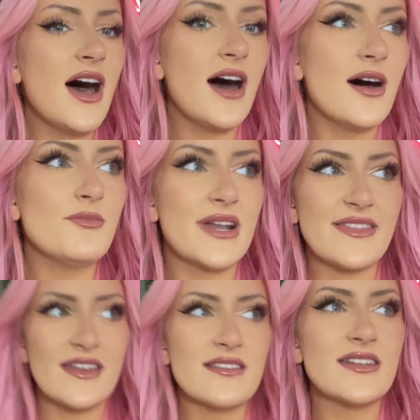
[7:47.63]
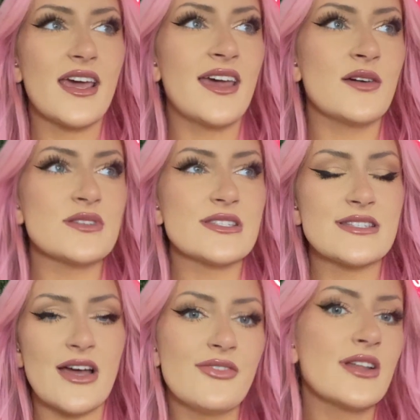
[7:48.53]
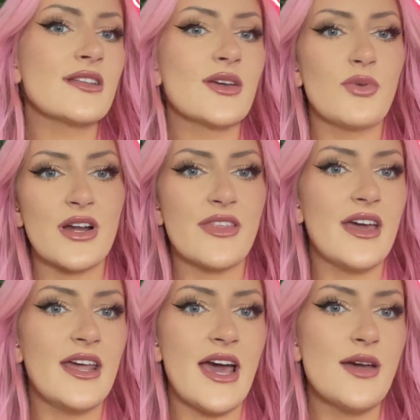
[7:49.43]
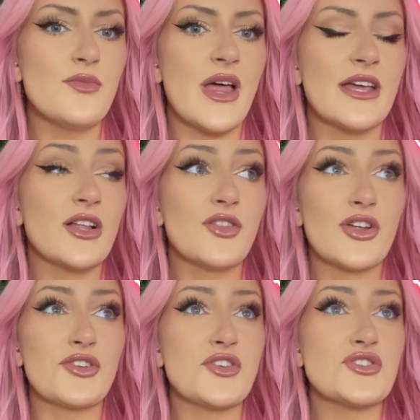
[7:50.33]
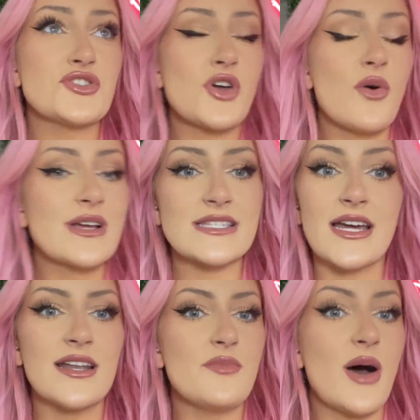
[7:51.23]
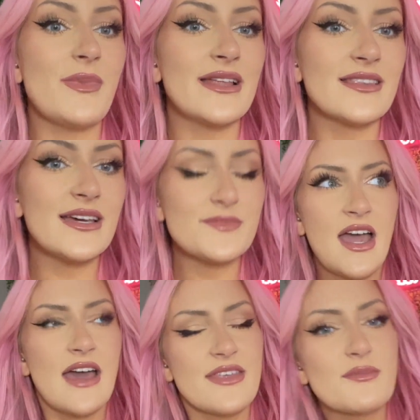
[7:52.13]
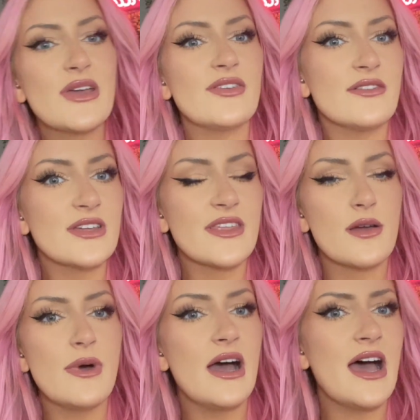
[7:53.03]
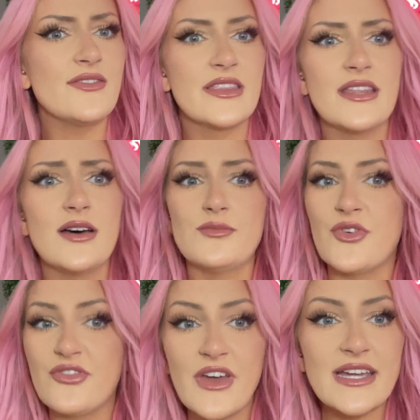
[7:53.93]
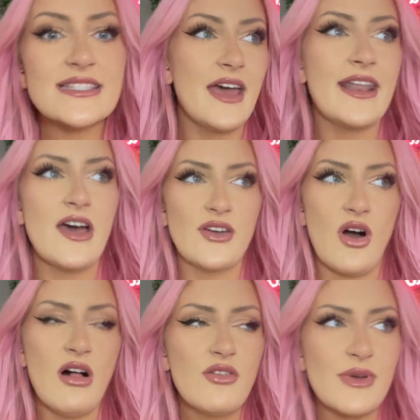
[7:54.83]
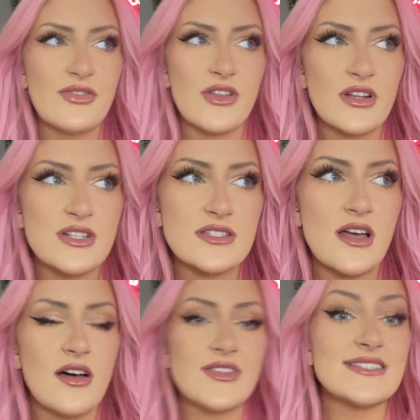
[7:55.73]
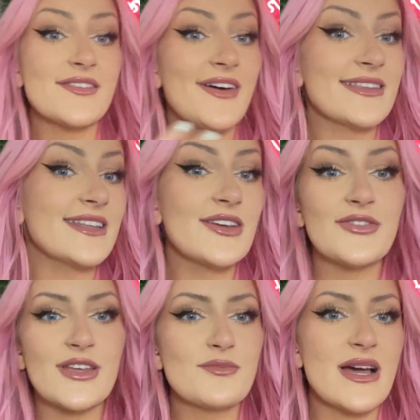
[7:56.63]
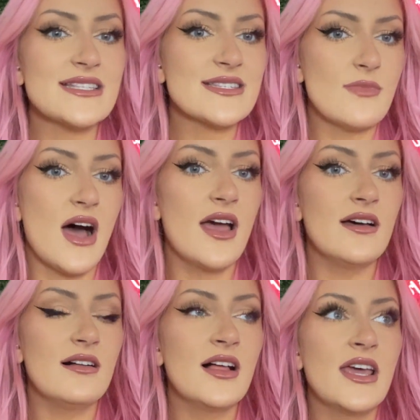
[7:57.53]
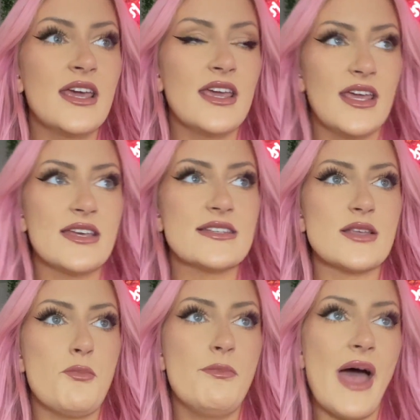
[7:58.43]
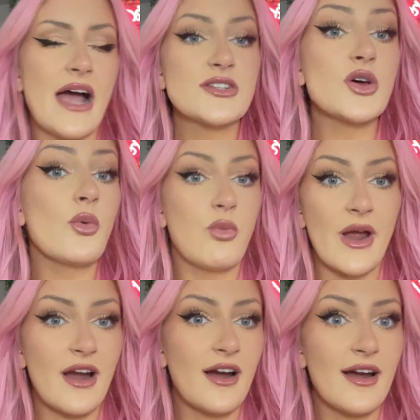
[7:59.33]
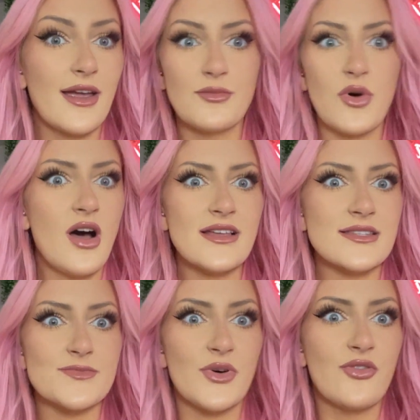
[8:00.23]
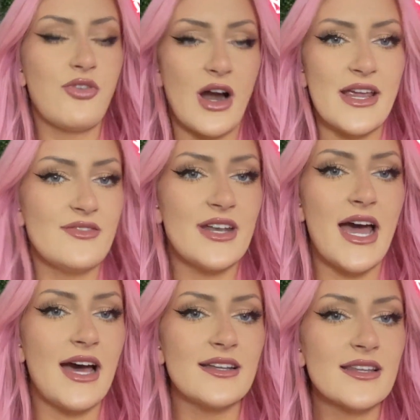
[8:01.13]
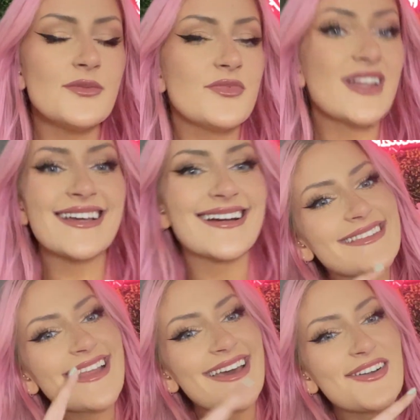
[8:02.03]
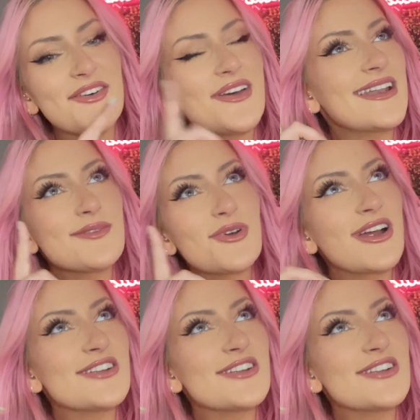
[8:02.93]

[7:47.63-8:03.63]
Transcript: um, but at the end of the day, it was definitely worth it. And I am like literally so excited about my lips. I think my favorite thing about having them fixed and having all of my filler dissolved is the fact that I feel like my smile is back to where it was before I even had lip filler. I don't have any more